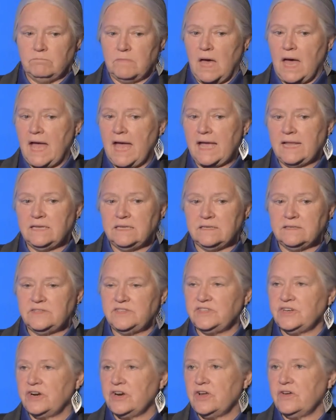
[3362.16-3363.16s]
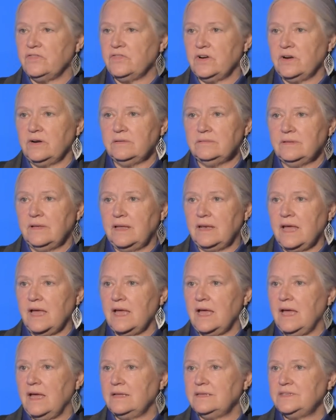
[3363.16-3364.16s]
I had to start over, and I
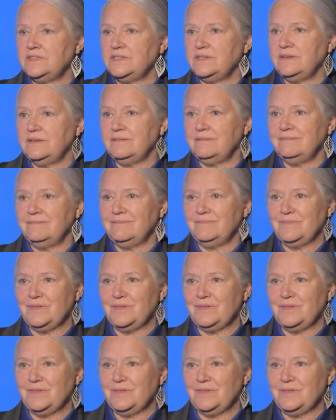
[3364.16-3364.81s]
had to,